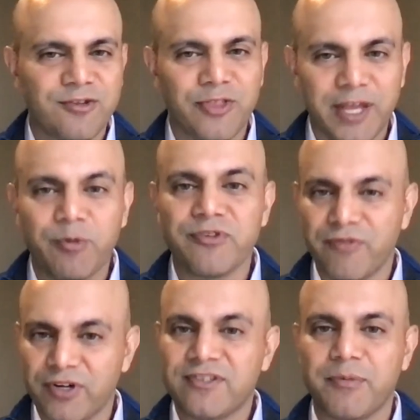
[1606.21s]
So that was
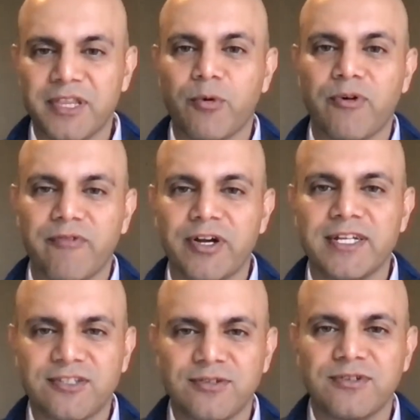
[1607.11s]
something they were very
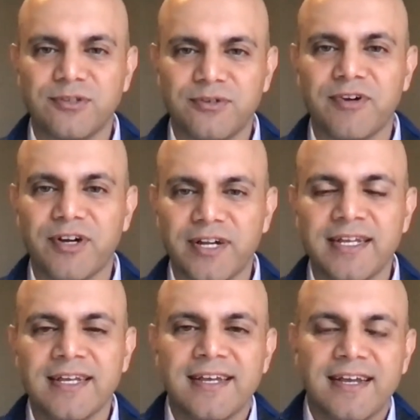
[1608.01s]
attuned to and very
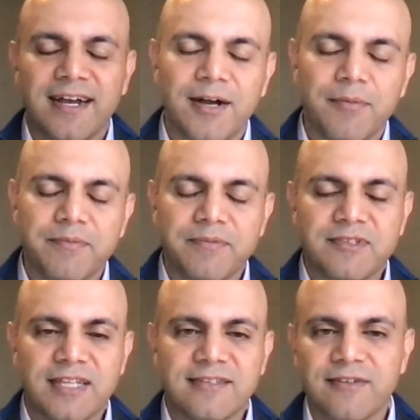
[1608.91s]

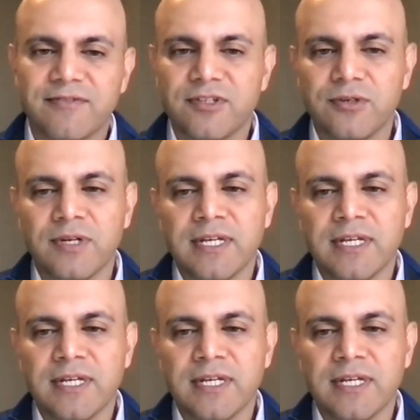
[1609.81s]
sensitive to.